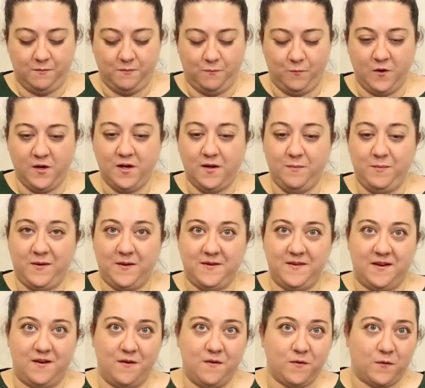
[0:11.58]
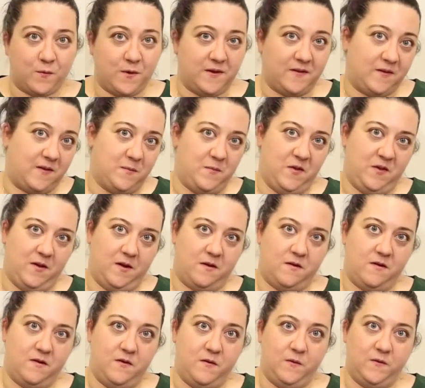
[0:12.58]
We're going to build an earthquake
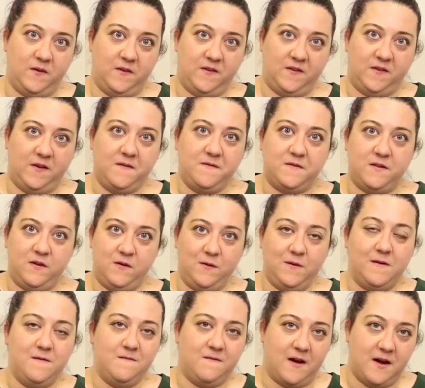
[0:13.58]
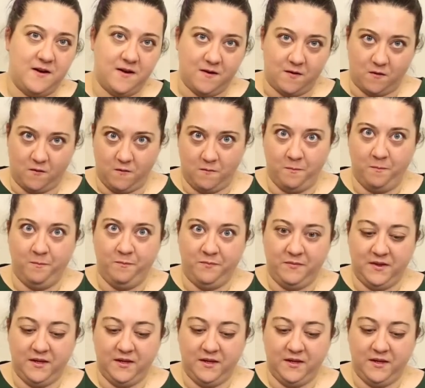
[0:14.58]
simulator using stuff that you can find at home